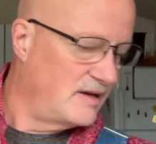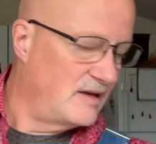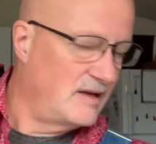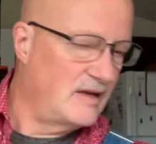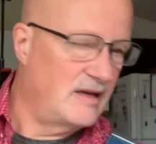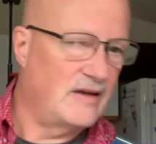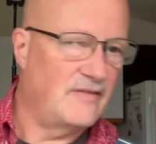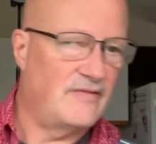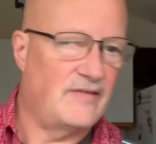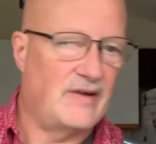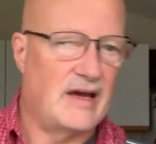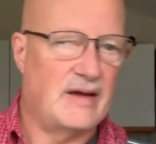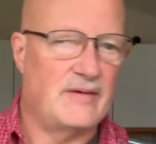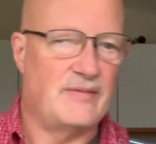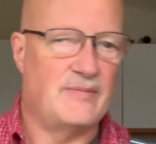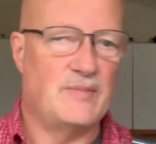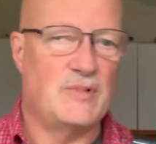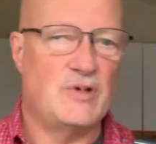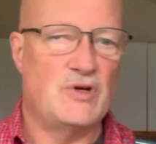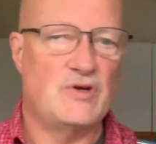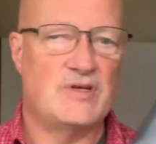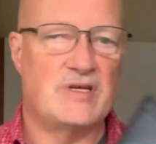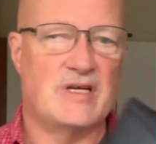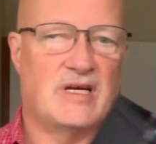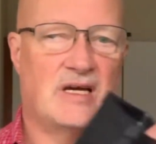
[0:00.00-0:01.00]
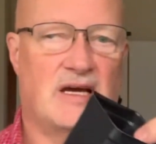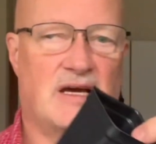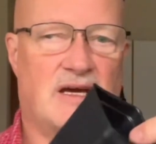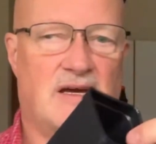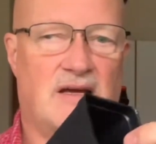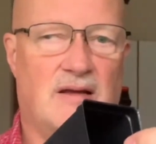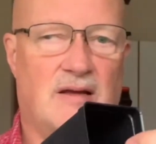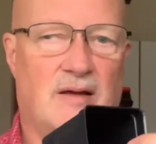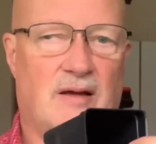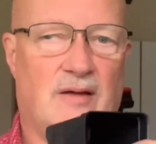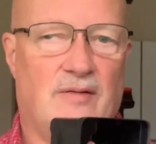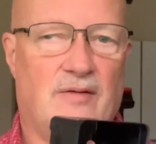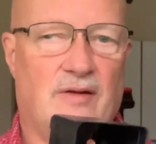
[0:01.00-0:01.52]
If I'm using a,
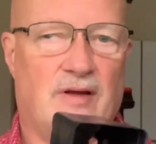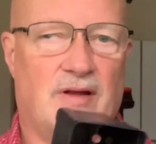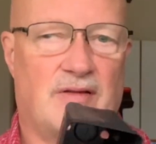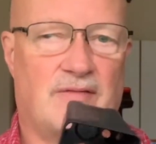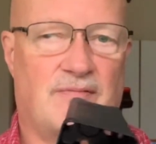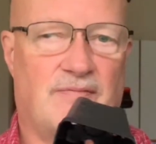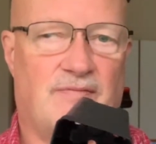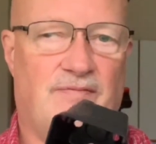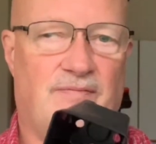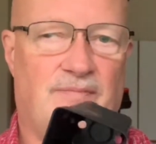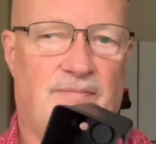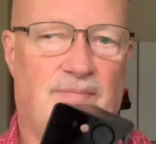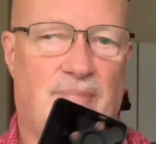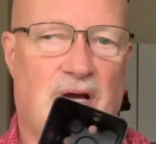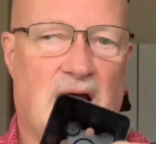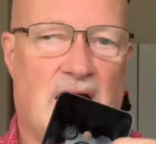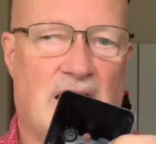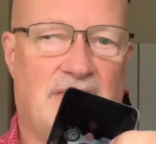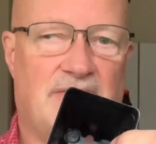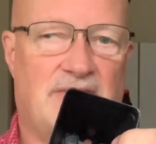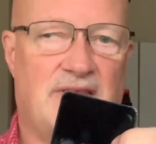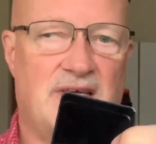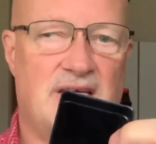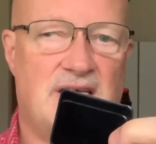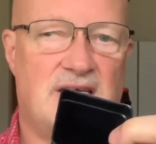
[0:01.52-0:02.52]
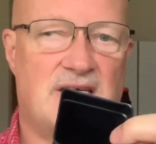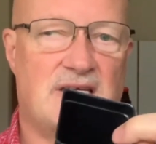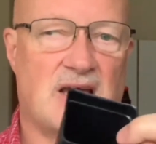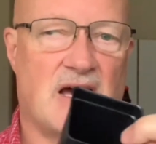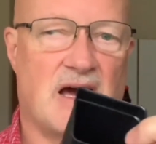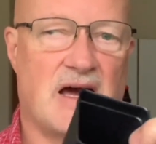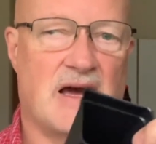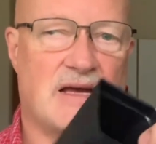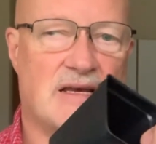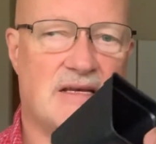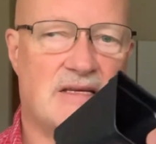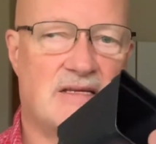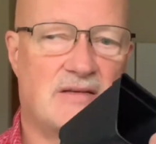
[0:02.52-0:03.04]
a, a pot this
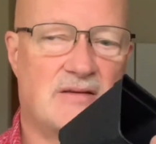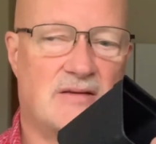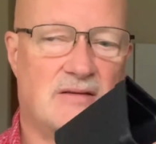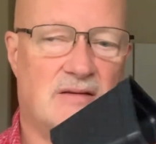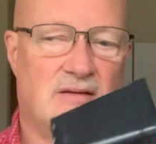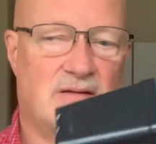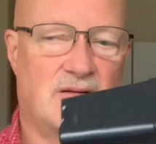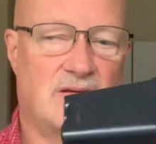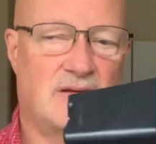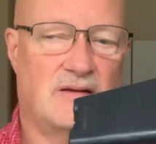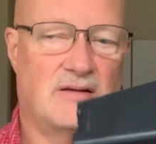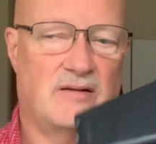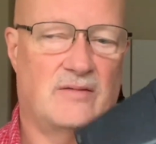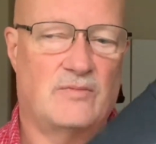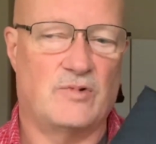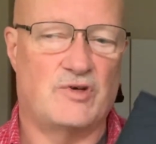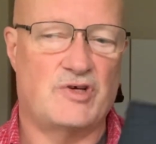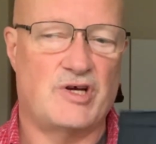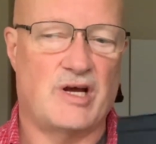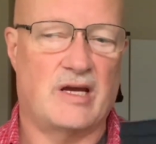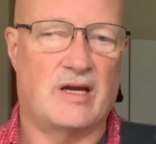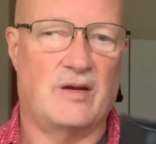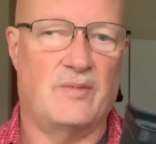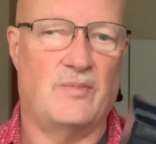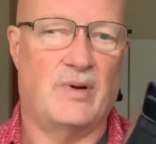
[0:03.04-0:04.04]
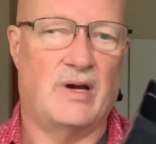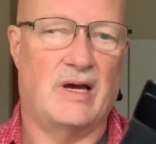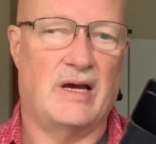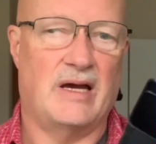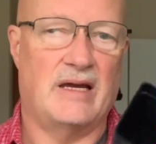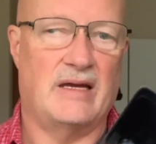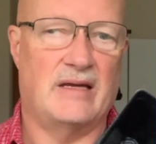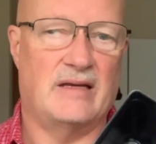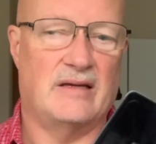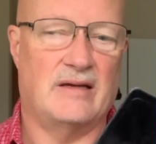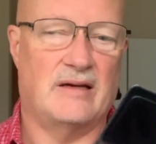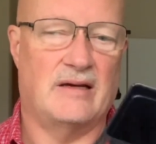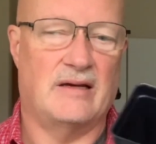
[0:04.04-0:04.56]
size, which I can
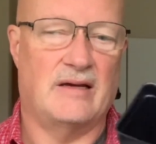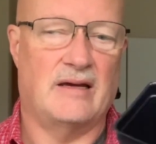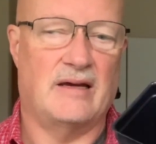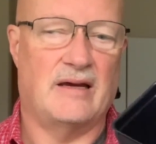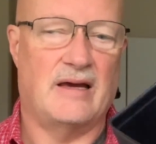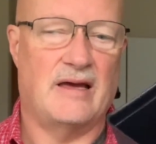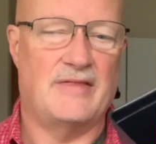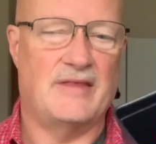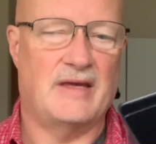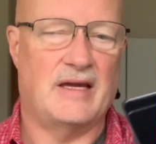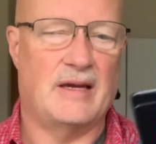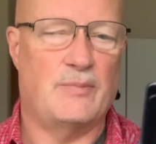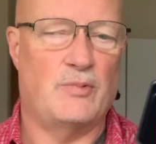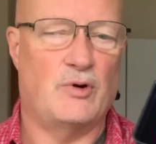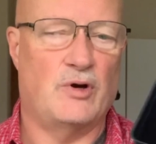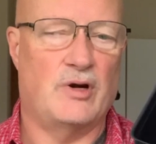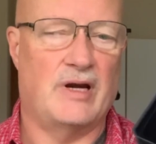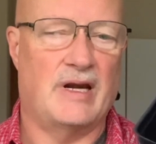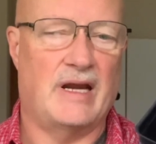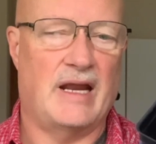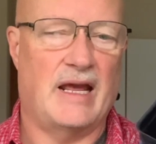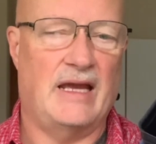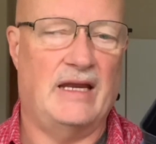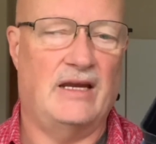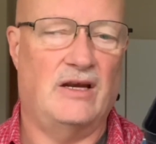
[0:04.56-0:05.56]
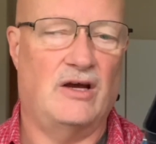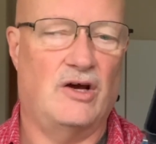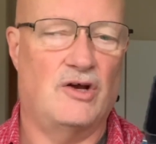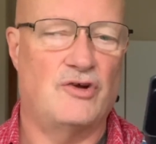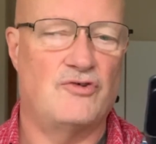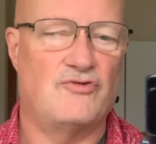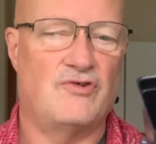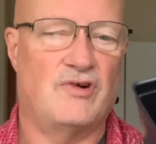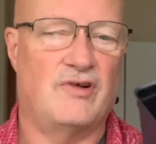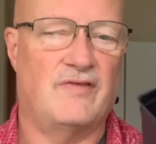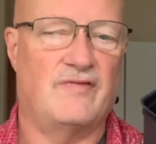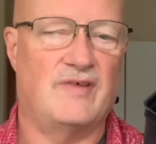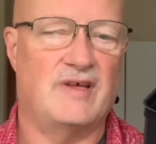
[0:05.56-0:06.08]
buy, uh, I think I bought it
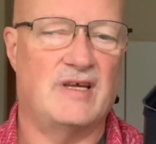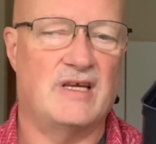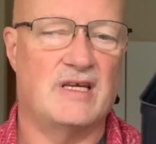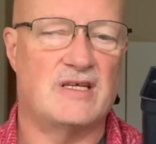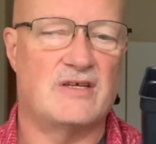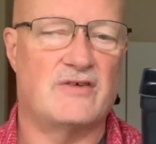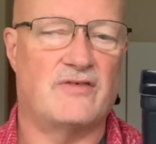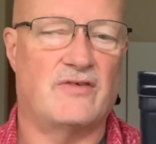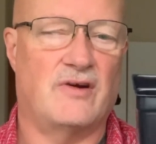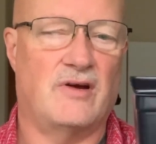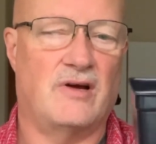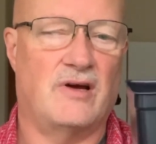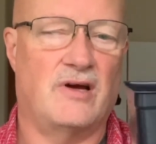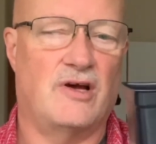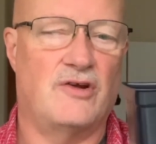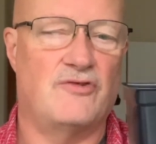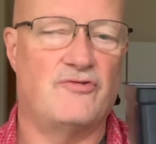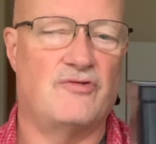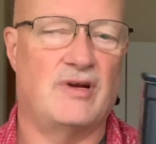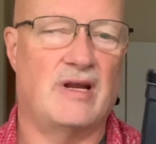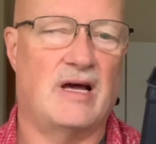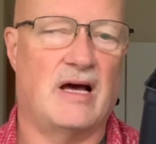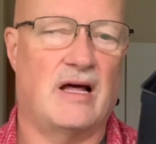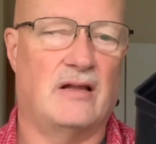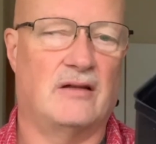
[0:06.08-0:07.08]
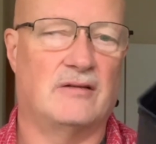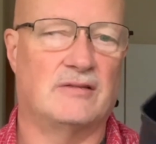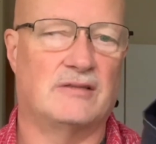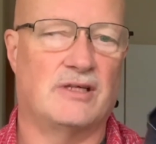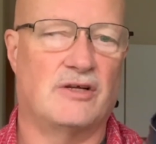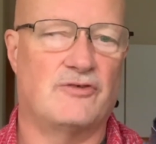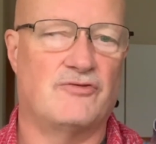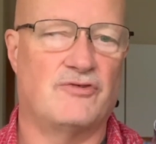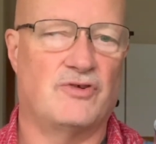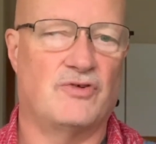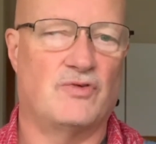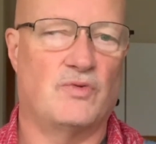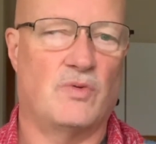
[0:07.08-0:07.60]
800 of these for $100,
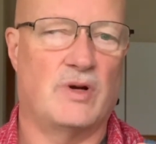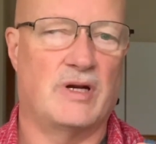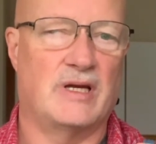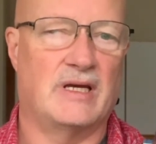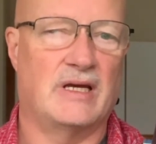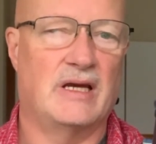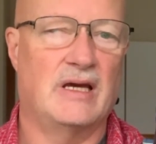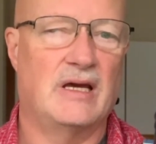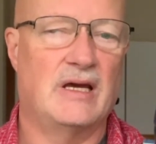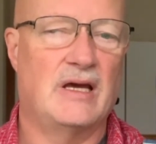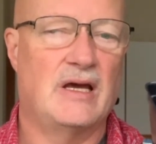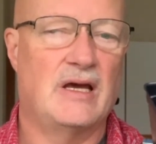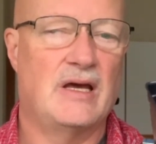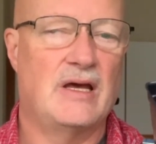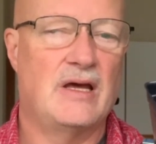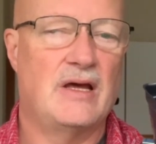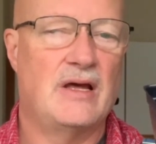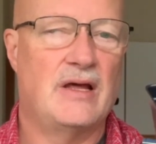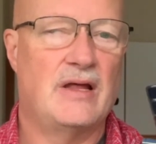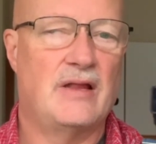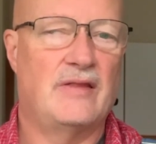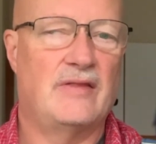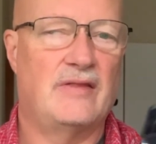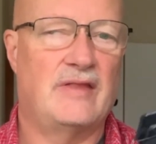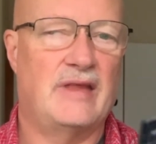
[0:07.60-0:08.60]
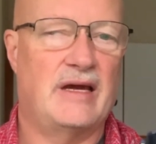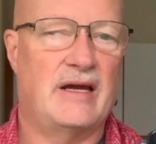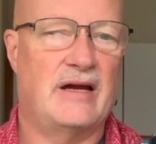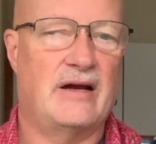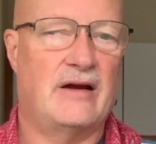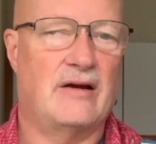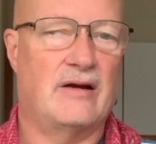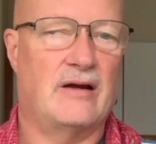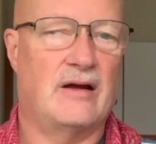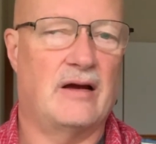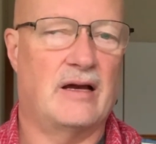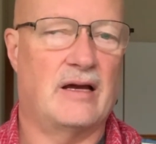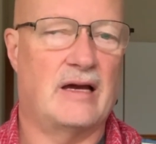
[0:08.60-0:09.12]
120
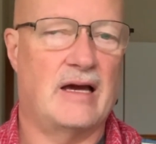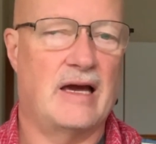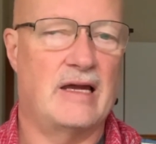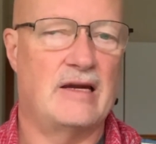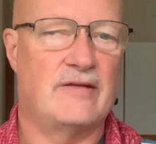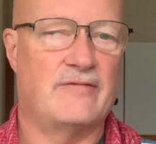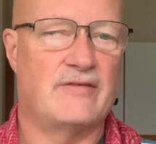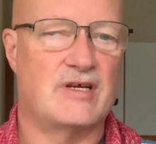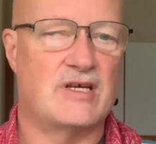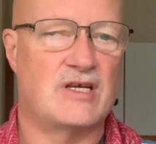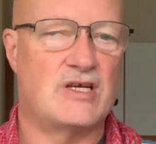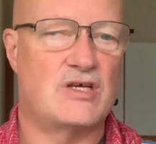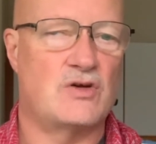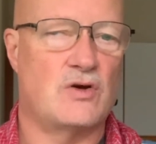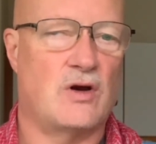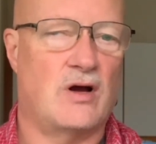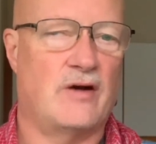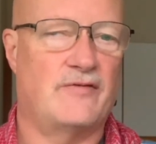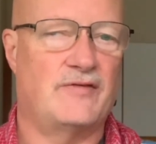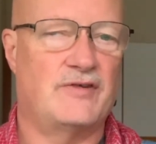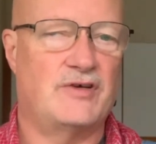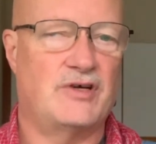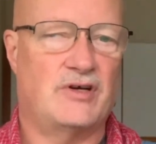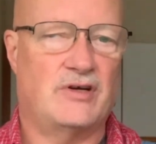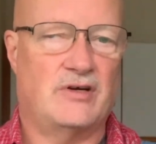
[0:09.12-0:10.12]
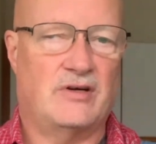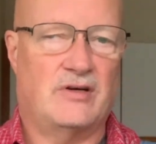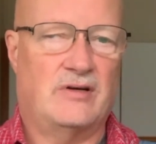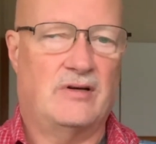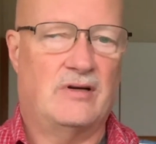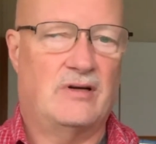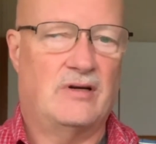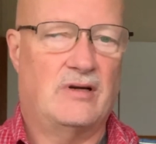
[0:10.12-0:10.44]
They're kind of a softer,